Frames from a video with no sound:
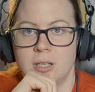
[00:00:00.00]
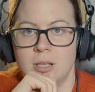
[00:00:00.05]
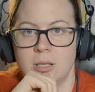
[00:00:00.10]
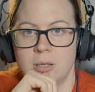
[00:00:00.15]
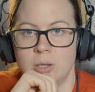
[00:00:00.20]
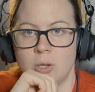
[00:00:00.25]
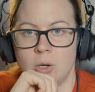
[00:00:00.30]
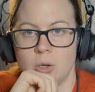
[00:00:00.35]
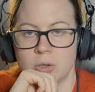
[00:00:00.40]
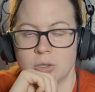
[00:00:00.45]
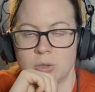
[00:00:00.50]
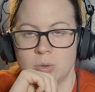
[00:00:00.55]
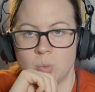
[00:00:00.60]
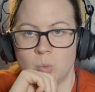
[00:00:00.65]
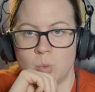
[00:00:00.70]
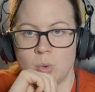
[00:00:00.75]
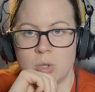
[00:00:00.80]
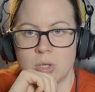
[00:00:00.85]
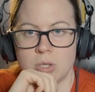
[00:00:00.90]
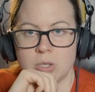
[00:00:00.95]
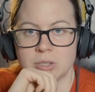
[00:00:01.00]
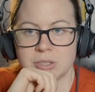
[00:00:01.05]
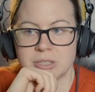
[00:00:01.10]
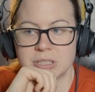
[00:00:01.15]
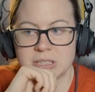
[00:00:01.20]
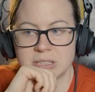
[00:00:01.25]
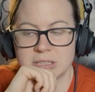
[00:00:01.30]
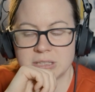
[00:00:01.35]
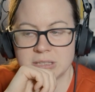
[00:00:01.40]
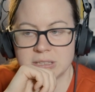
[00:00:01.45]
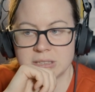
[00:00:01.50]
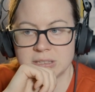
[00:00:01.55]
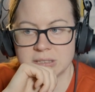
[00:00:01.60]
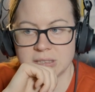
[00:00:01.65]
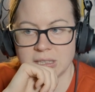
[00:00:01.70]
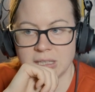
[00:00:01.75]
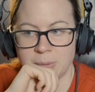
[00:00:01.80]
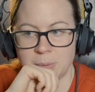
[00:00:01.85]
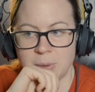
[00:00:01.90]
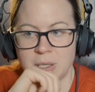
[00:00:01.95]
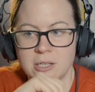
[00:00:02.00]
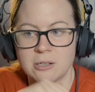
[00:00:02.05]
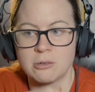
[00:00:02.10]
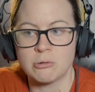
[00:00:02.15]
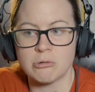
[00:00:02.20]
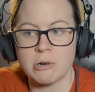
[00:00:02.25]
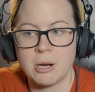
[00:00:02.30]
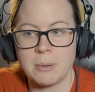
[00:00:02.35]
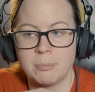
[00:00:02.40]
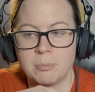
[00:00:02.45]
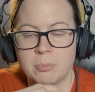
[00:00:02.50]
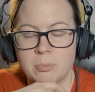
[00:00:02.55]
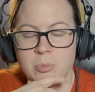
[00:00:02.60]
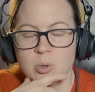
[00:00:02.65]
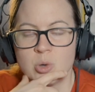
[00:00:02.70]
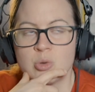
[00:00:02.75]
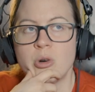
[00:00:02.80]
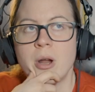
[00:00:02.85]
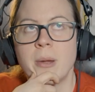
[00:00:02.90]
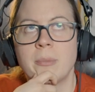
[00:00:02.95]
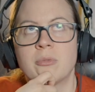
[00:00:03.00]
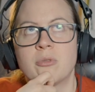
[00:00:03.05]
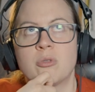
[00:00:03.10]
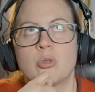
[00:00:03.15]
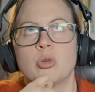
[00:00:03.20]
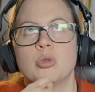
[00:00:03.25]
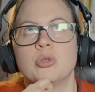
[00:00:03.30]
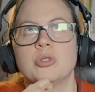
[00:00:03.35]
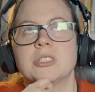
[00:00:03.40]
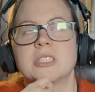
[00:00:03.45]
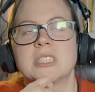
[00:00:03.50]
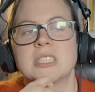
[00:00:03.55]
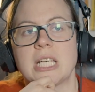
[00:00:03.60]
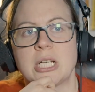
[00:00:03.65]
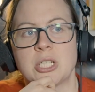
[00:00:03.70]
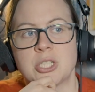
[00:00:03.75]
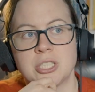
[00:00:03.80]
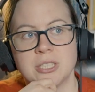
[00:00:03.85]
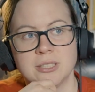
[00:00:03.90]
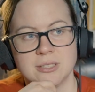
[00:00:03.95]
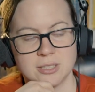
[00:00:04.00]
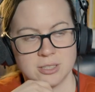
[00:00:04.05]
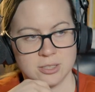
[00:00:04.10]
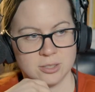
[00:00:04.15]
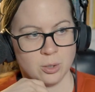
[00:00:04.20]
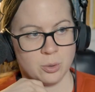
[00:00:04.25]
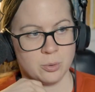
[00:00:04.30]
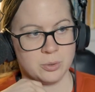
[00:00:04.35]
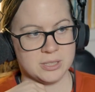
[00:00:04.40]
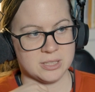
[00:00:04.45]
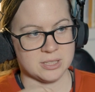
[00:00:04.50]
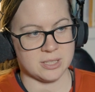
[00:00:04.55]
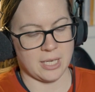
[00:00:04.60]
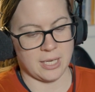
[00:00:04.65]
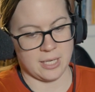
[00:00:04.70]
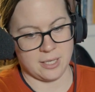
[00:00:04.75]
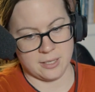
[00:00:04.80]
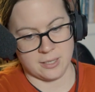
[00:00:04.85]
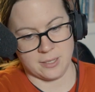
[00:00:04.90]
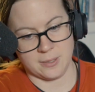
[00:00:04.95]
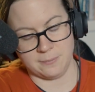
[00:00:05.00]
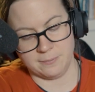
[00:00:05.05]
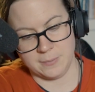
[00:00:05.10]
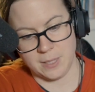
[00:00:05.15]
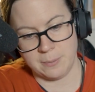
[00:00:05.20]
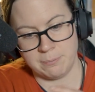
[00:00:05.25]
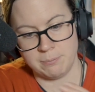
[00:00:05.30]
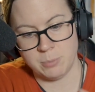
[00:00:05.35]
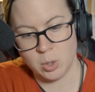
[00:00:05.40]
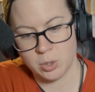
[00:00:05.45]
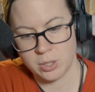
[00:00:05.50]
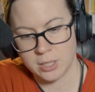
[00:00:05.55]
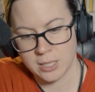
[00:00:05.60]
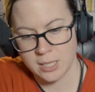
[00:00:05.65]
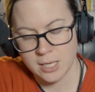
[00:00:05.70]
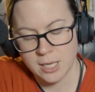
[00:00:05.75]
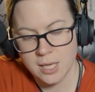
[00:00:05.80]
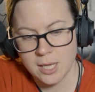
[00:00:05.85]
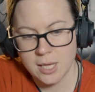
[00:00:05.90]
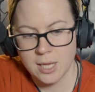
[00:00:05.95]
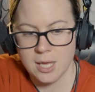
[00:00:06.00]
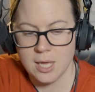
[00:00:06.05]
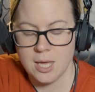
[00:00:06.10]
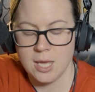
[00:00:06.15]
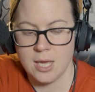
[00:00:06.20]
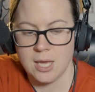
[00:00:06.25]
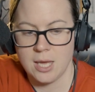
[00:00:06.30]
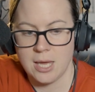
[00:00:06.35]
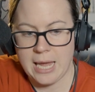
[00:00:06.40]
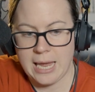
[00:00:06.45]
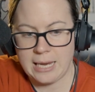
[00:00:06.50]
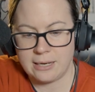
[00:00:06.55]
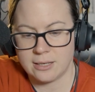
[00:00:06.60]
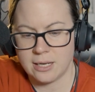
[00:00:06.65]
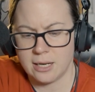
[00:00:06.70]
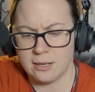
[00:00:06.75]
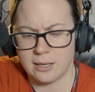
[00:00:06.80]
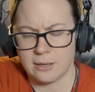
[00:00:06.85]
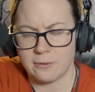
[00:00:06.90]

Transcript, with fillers: a lot was um, her grape grapefruit sessions. So it's like um, a book and kind of